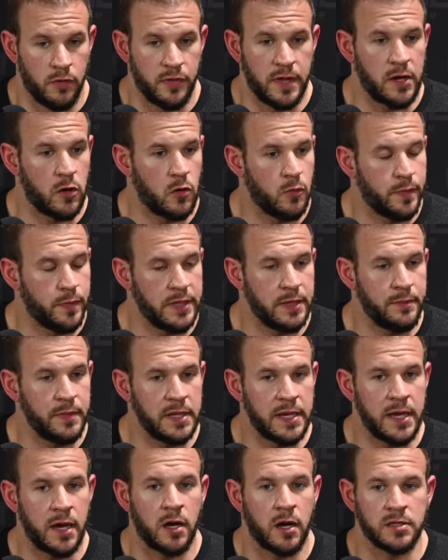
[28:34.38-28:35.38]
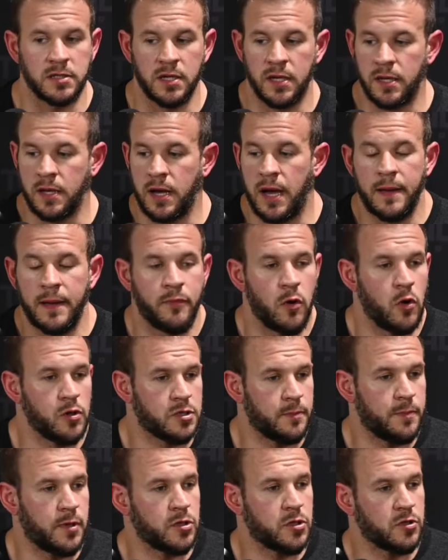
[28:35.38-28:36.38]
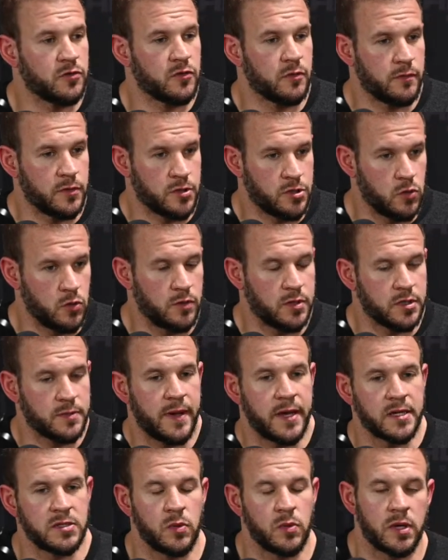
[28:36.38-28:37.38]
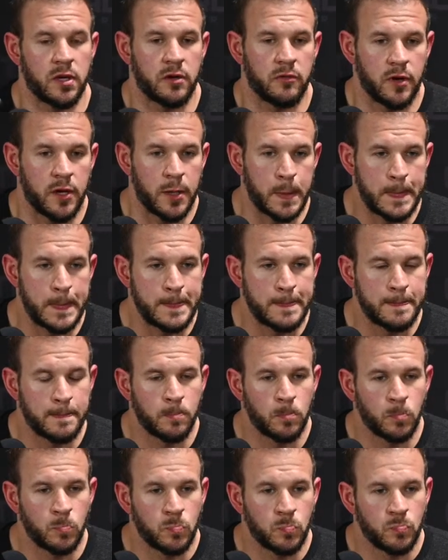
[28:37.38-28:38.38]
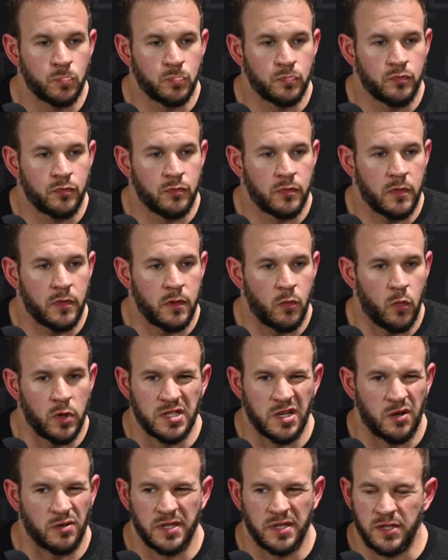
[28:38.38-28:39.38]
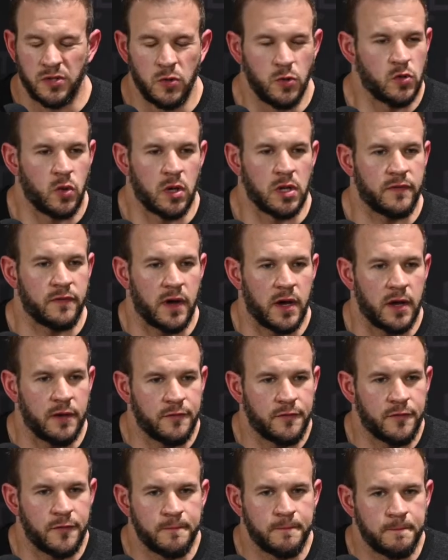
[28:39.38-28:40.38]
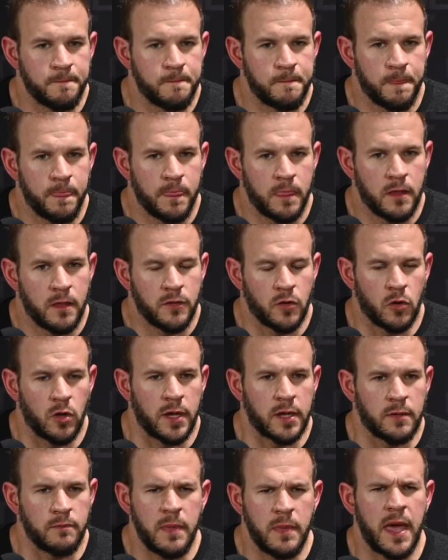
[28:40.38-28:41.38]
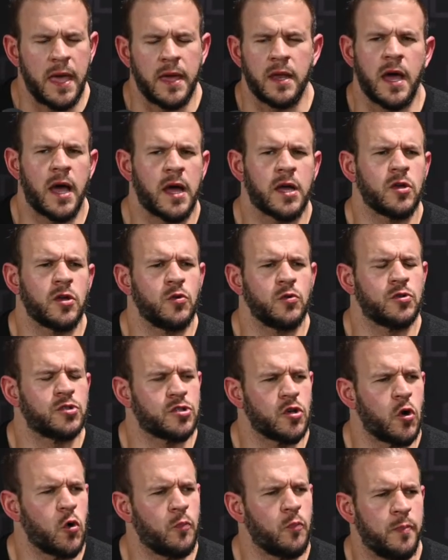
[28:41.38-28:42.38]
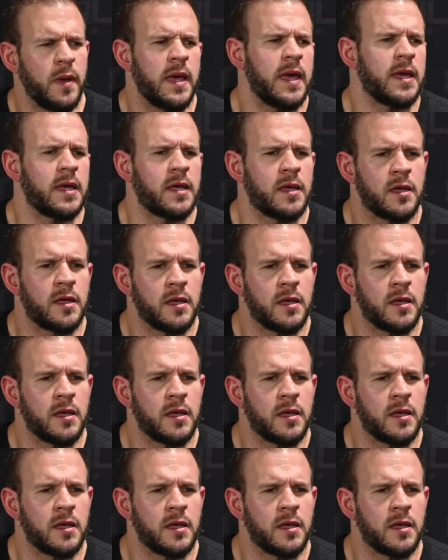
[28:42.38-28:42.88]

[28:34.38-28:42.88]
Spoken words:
They don't believe me now. It's like I posted pictures from the shoot this past weekend, right? Which I was like 225. They're like, man, how are you so big?